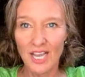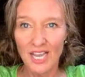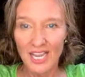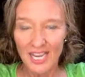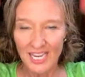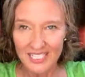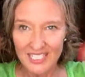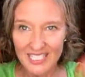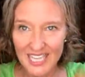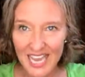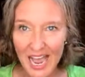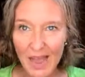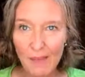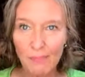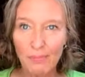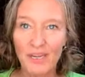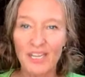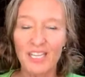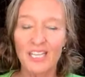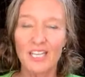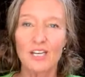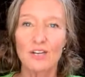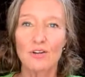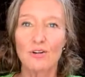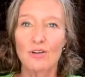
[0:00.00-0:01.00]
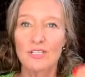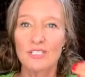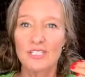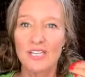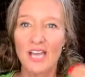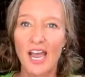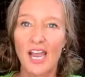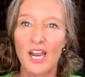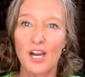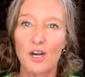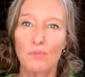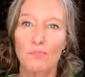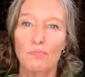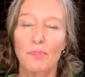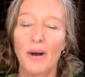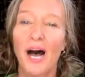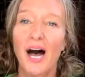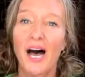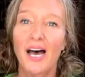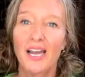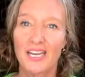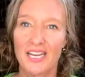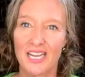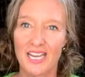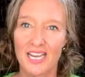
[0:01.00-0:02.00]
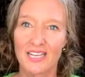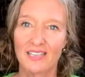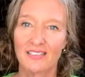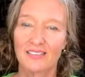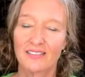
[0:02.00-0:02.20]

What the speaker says: it's happening in your entire body.